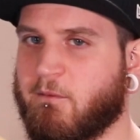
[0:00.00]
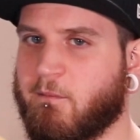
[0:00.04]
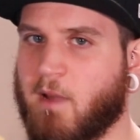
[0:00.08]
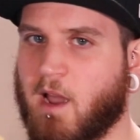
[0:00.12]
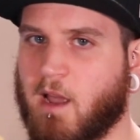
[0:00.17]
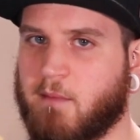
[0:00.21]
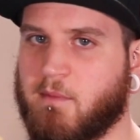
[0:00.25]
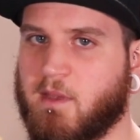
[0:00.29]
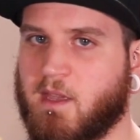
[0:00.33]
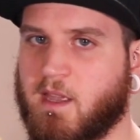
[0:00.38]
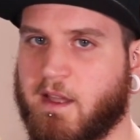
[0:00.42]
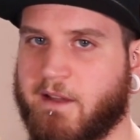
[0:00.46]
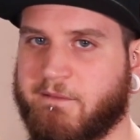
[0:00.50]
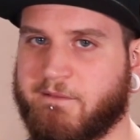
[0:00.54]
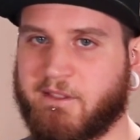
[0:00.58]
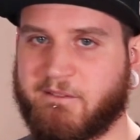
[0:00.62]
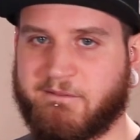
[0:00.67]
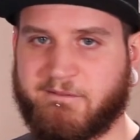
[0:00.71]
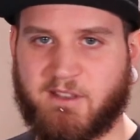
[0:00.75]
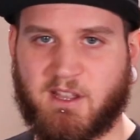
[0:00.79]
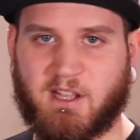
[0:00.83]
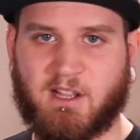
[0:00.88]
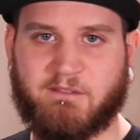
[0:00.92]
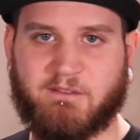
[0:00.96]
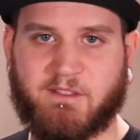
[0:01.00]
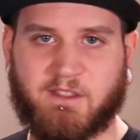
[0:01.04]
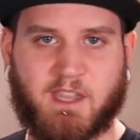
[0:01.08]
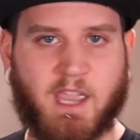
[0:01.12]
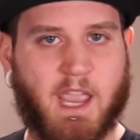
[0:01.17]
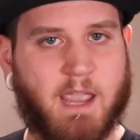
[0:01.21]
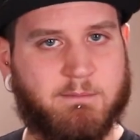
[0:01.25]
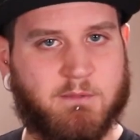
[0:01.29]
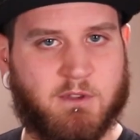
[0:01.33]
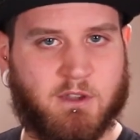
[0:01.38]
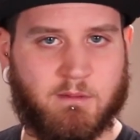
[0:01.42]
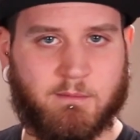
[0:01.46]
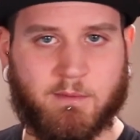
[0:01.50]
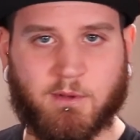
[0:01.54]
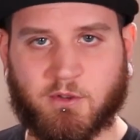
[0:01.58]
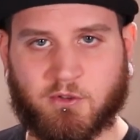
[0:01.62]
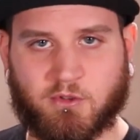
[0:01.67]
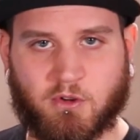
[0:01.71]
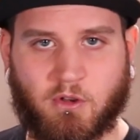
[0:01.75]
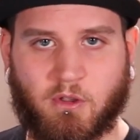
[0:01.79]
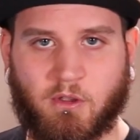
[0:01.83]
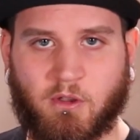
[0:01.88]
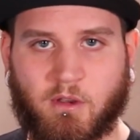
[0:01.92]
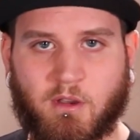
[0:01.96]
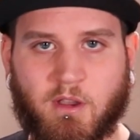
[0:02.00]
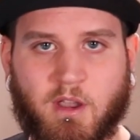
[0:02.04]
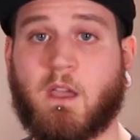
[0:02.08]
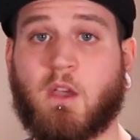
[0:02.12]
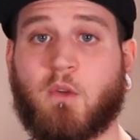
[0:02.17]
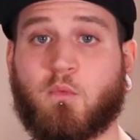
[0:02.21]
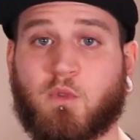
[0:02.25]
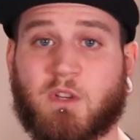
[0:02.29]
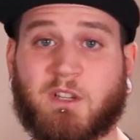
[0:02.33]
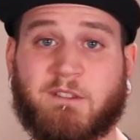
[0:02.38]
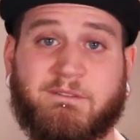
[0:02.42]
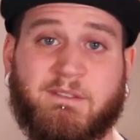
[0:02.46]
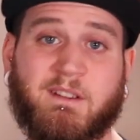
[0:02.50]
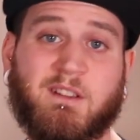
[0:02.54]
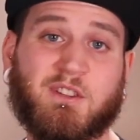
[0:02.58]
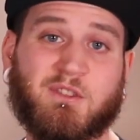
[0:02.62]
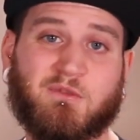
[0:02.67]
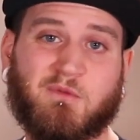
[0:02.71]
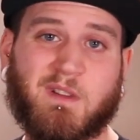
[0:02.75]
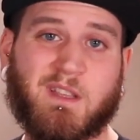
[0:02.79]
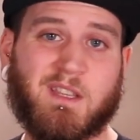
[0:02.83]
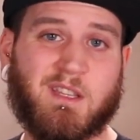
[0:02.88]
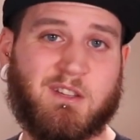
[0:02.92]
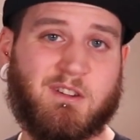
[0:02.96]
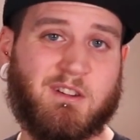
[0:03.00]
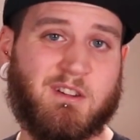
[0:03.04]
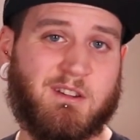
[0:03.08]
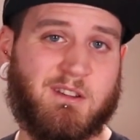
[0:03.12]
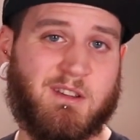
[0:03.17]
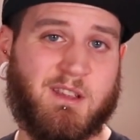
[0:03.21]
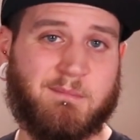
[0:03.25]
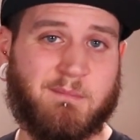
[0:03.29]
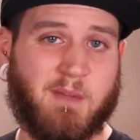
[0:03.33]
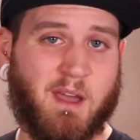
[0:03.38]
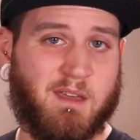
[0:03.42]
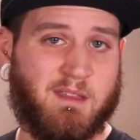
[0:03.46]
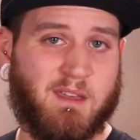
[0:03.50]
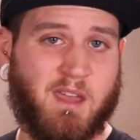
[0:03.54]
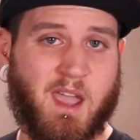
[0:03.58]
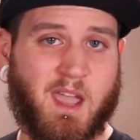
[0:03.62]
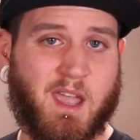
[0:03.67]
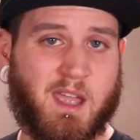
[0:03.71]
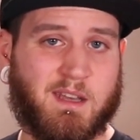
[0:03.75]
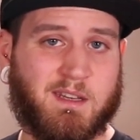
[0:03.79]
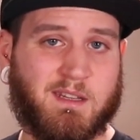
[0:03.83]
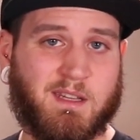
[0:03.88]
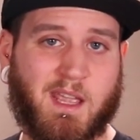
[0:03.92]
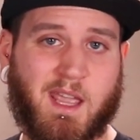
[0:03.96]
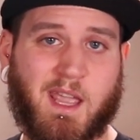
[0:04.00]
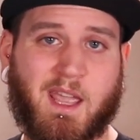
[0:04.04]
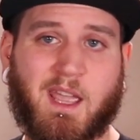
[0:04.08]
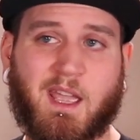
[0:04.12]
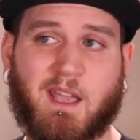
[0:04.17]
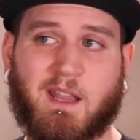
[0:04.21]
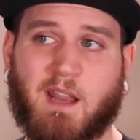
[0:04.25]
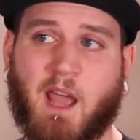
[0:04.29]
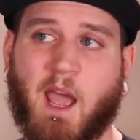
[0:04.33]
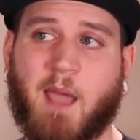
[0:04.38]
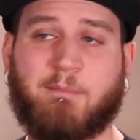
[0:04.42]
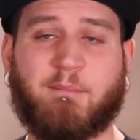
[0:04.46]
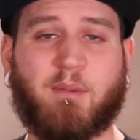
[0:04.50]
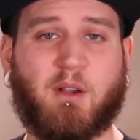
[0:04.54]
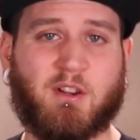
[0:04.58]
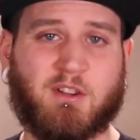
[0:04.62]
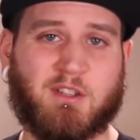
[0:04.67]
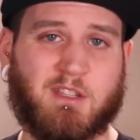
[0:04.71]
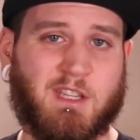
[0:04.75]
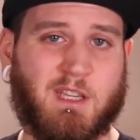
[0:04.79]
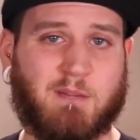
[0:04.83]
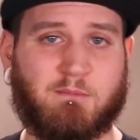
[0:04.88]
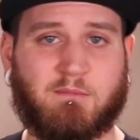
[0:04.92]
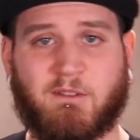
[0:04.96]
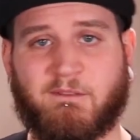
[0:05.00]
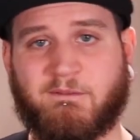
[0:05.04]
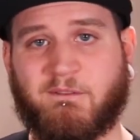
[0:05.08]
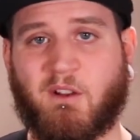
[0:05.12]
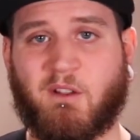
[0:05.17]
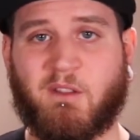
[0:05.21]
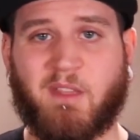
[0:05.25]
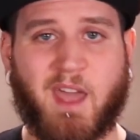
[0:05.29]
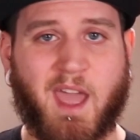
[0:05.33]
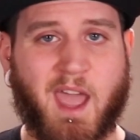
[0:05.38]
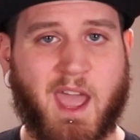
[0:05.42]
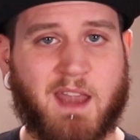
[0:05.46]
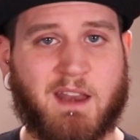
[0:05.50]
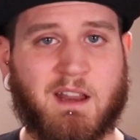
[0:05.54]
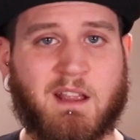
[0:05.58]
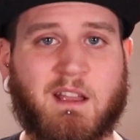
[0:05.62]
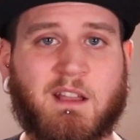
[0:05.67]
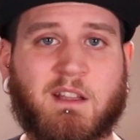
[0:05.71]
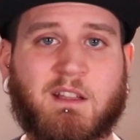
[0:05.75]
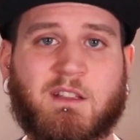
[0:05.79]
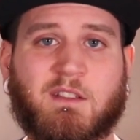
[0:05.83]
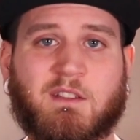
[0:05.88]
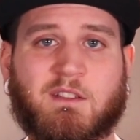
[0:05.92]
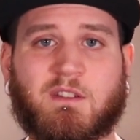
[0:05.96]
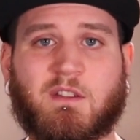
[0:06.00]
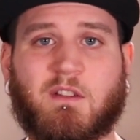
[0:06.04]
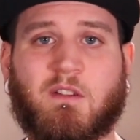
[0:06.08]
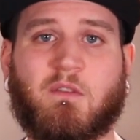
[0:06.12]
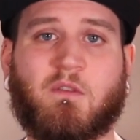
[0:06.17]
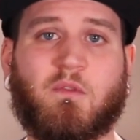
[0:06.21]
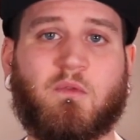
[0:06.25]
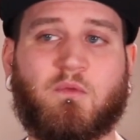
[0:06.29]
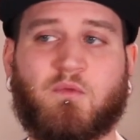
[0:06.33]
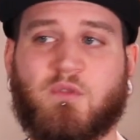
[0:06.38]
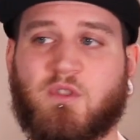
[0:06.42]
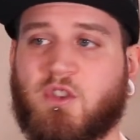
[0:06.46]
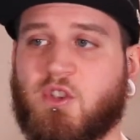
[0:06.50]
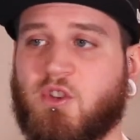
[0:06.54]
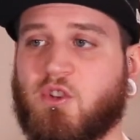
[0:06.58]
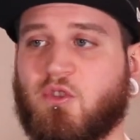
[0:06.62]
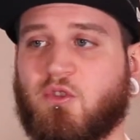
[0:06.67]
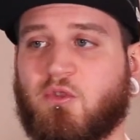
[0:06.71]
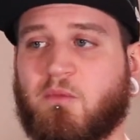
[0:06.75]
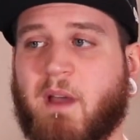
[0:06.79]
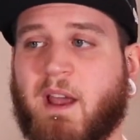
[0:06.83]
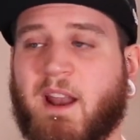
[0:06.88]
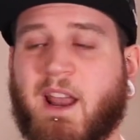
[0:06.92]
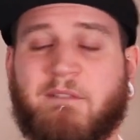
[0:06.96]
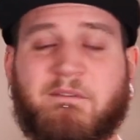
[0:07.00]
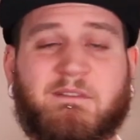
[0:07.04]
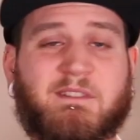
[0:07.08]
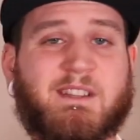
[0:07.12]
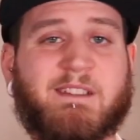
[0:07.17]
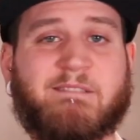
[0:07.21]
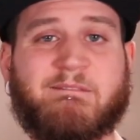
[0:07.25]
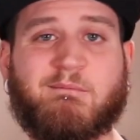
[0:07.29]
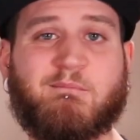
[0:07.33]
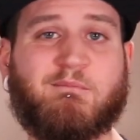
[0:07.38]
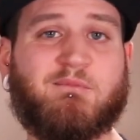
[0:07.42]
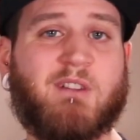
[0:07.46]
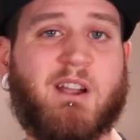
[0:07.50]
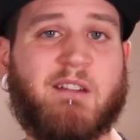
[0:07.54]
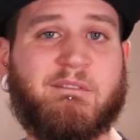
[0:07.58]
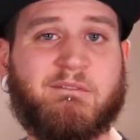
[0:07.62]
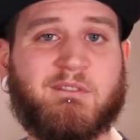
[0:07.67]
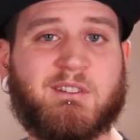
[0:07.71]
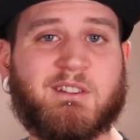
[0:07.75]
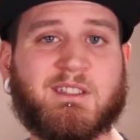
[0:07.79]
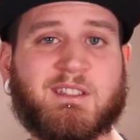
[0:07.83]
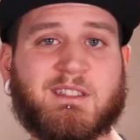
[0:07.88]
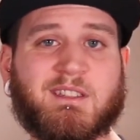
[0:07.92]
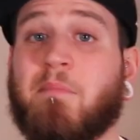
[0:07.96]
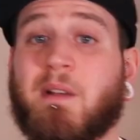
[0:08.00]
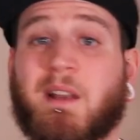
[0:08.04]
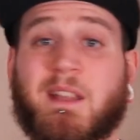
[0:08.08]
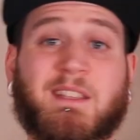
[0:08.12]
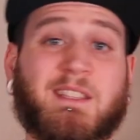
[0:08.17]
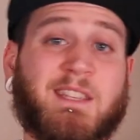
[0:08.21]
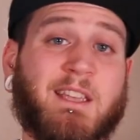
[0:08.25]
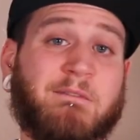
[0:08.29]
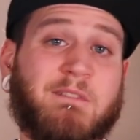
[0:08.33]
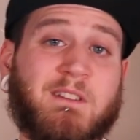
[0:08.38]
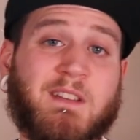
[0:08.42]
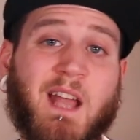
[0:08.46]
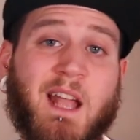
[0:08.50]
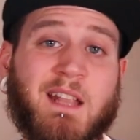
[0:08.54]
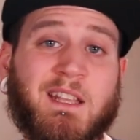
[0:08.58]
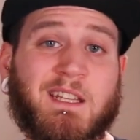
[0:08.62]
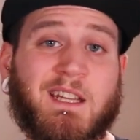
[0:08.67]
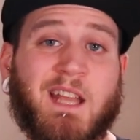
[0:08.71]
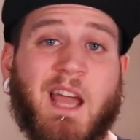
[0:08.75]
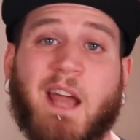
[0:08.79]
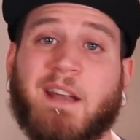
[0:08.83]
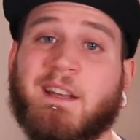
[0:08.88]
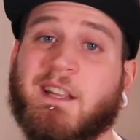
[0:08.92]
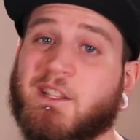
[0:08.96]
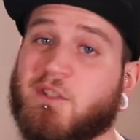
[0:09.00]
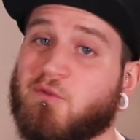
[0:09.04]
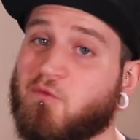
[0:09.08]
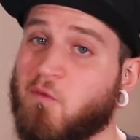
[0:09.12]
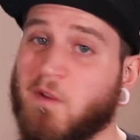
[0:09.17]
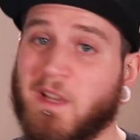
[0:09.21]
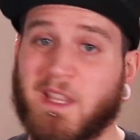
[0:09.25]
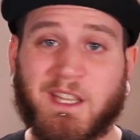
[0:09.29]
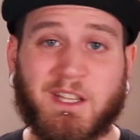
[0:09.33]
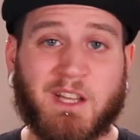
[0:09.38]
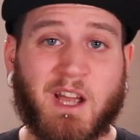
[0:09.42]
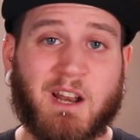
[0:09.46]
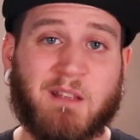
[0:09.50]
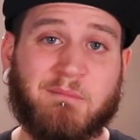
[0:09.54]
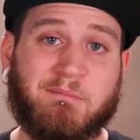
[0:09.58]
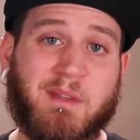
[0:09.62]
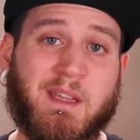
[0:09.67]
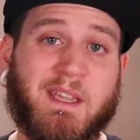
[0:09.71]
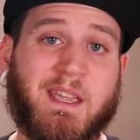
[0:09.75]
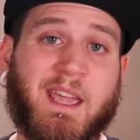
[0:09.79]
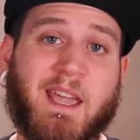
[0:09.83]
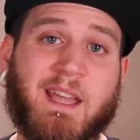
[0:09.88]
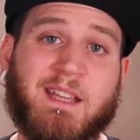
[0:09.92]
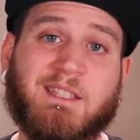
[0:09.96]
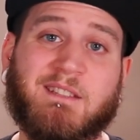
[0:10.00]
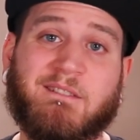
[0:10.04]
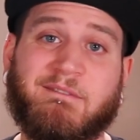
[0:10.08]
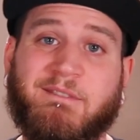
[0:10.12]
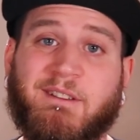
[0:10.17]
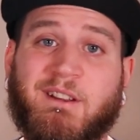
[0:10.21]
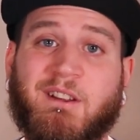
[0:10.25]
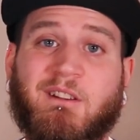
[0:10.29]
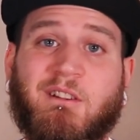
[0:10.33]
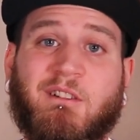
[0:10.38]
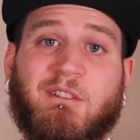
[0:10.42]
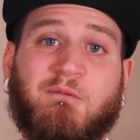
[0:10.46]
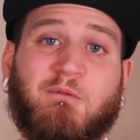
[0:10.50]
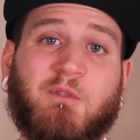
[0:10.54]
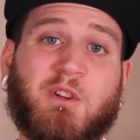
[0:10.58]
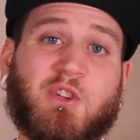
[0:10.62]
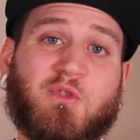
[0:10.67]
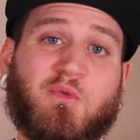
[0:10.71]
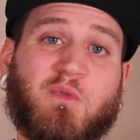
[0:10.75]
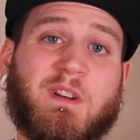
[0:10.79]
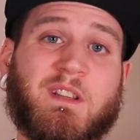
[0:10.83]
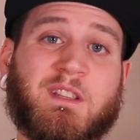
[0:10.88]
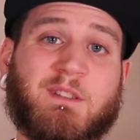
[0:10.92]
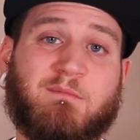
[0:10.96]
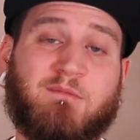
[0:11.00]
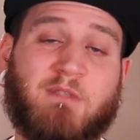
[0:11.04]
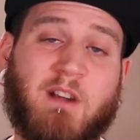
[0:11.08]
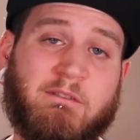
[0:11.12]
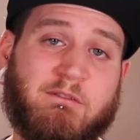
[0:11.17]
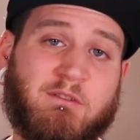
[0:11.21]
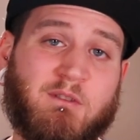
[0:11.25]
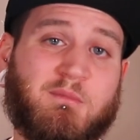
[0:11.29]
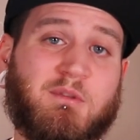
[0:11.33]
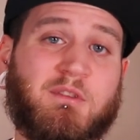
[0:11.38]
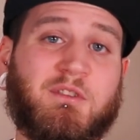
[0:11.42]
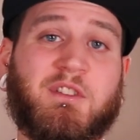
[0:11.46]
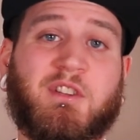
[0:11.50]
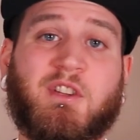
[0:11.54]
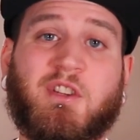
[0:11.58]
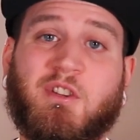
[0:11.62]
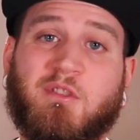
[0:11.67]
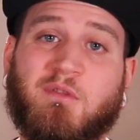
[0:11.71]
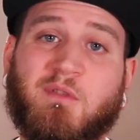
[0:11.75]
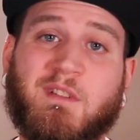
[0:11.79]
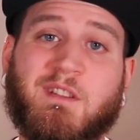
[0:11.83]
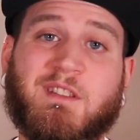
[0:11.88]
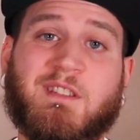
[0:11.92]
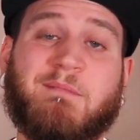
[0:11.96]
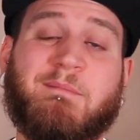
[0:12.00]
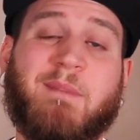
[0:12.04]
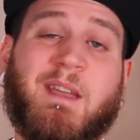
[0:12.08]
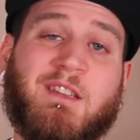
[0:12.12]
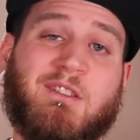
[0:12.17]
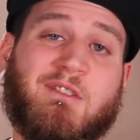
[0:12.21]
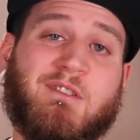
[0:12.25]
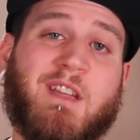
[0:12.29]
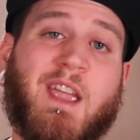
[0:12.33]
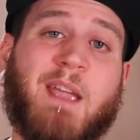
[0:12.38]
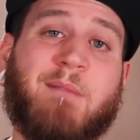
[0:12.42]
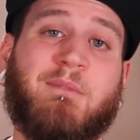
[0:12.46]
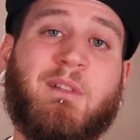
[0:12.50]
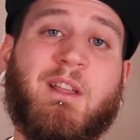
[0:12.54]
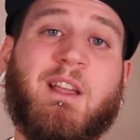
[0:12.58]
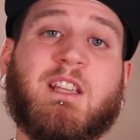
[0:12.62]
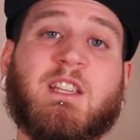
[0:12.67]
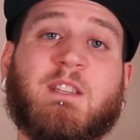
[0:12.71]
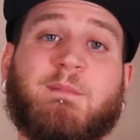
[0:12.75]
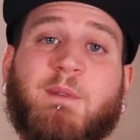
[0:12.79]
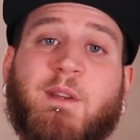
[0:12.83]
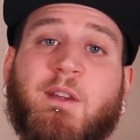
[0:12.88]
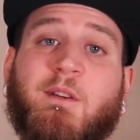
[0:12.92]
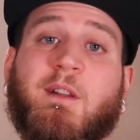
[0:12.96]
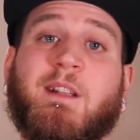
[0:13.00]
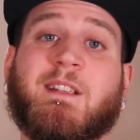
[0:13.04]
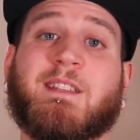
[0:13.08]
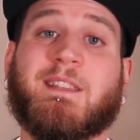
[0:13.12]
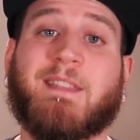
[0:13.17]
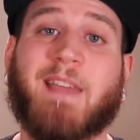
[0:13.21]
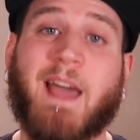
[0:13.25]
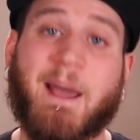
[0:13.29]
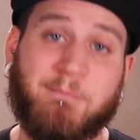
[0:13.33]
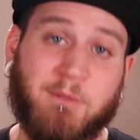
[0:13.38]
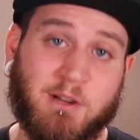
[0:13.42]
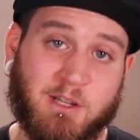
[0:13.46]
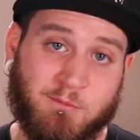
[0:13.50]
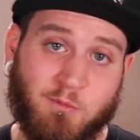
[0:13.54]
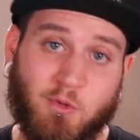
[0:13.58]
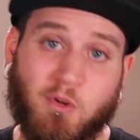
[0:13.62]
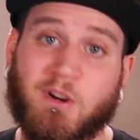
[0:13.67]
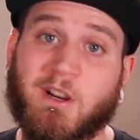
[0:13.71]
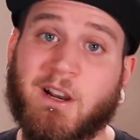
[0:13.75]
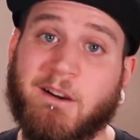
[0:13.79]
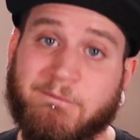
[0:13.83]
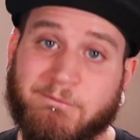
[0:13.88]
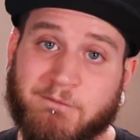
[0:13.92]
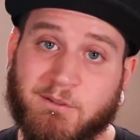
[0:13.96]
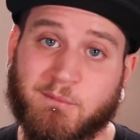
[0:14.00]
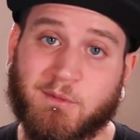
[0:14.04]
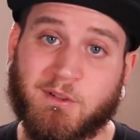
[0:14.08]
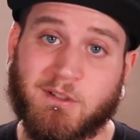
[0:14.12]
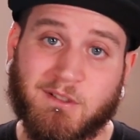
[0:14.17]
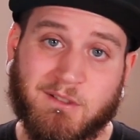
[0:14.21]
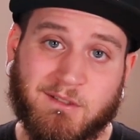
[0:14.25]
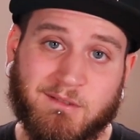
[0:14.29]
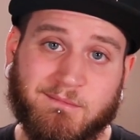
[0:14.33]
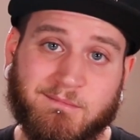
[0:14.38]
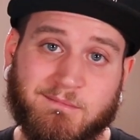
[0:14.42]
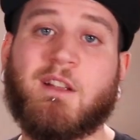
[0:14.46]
of remind me of the feel of the GameCube controller, which feels really good in my hand, and I personally prefer that. So you might have a different preference, but at $7.99, it's really not a big hit to figure out which one is preferable to you and to make your gameplay experience that much more comfortable.